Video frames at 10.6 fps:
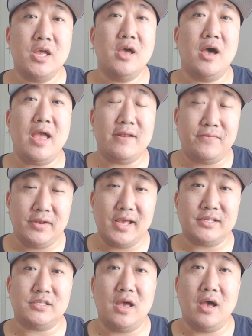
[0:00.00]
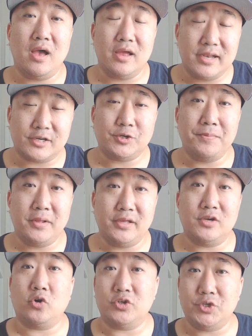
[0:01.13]
and finesse an extra million
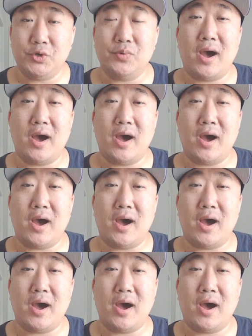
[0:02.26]
or two